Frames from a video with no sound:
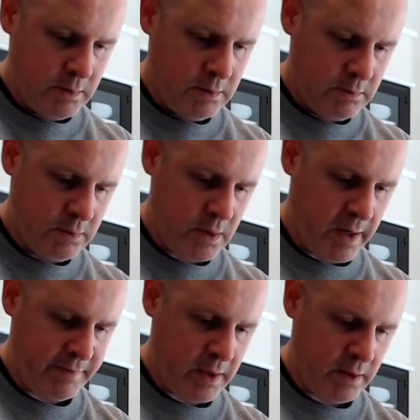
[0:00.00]
No, I've
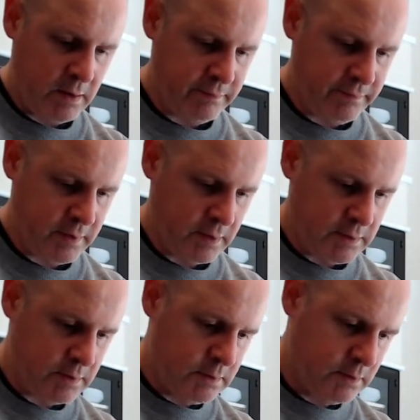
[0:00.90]
got enough, thanks.
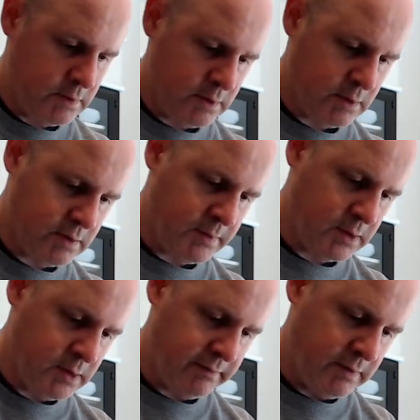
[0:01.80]
That's my
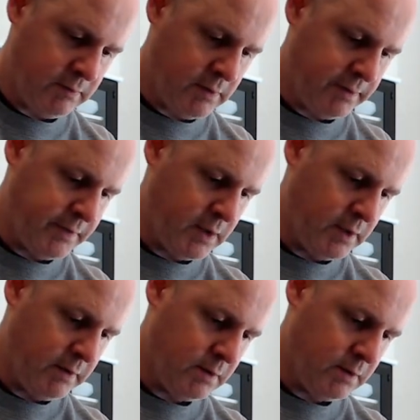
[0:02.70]
lovely wife, Karen,